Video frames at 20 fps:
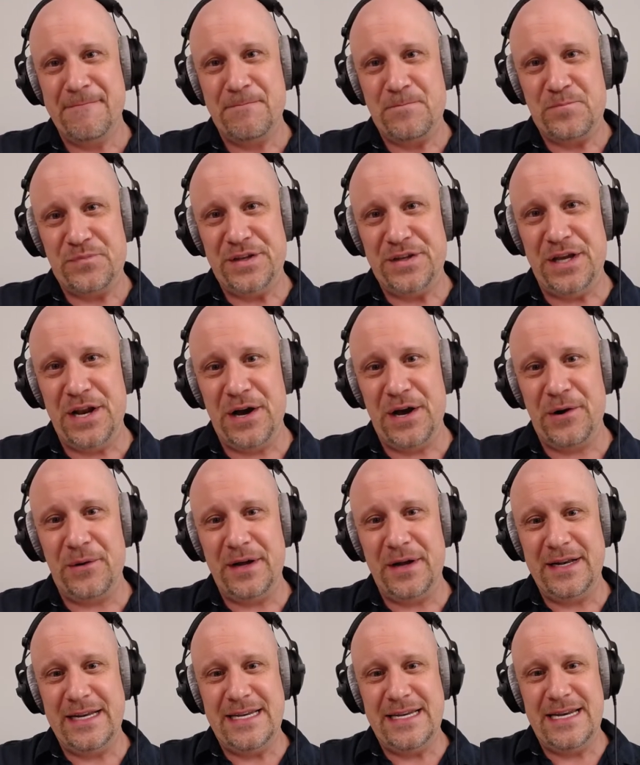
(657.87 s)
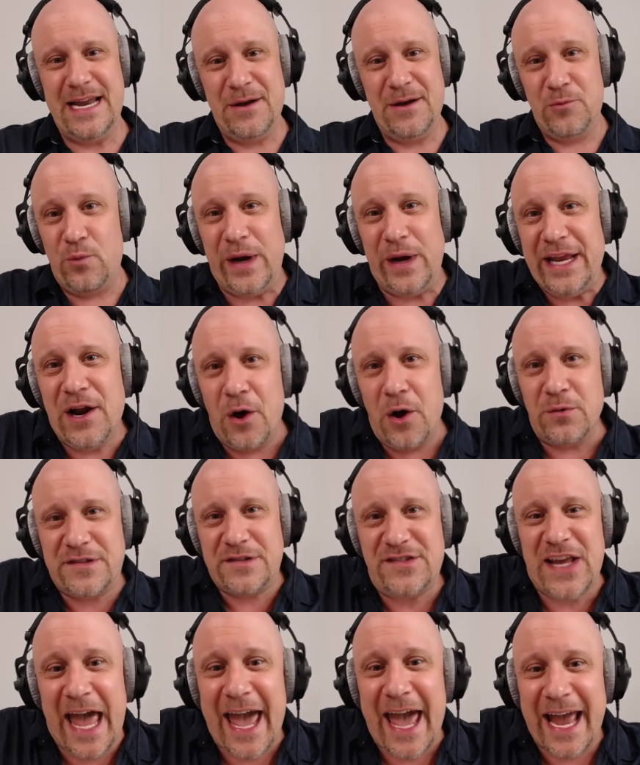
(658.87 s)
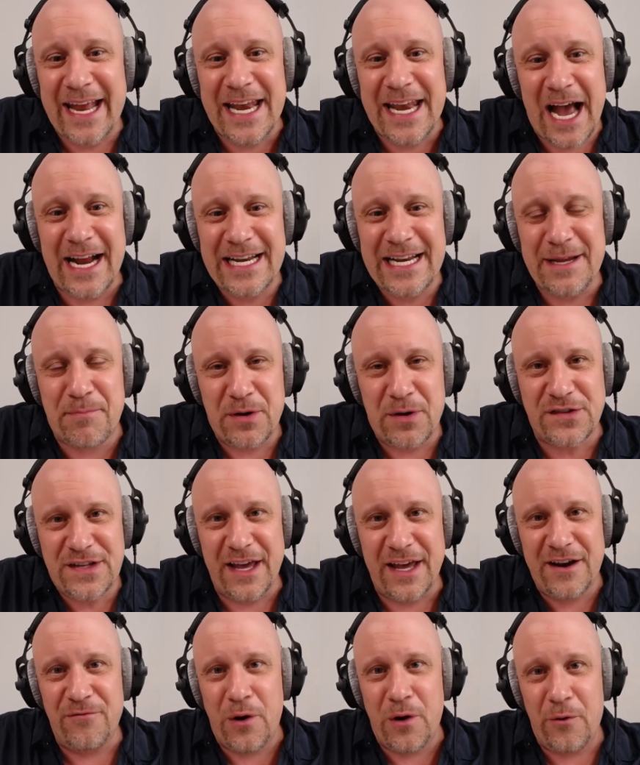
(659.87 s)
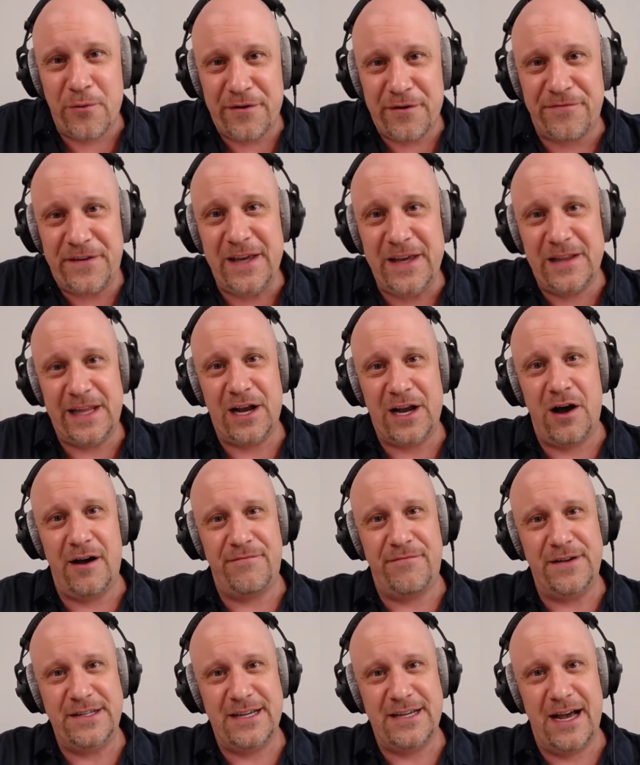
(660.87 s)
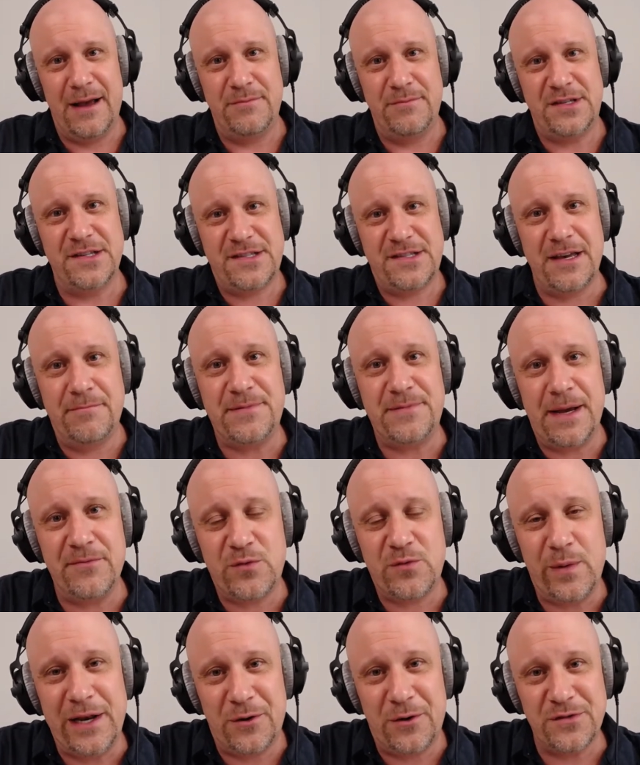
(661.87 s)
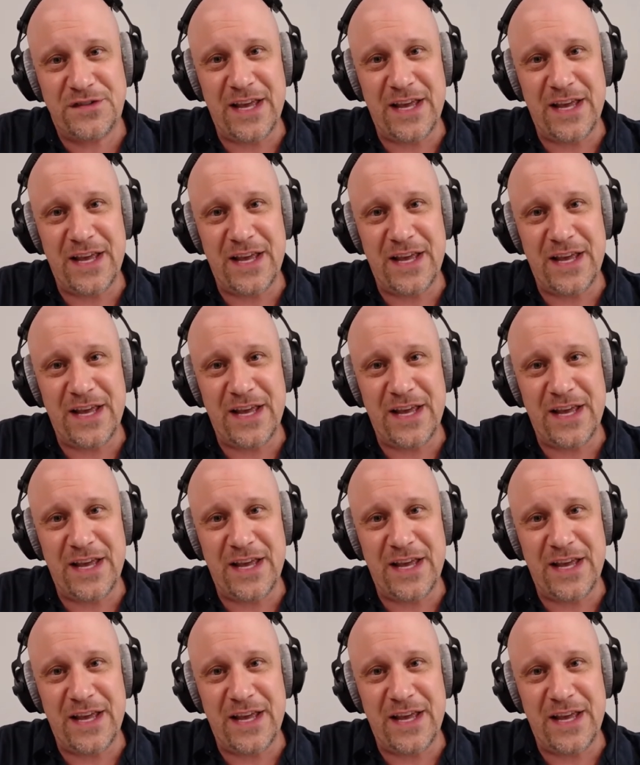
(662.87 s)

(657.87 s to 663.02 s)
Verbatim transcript: you know, we don't say 90% of what we're feeling oftentimes, and sometimes we don't say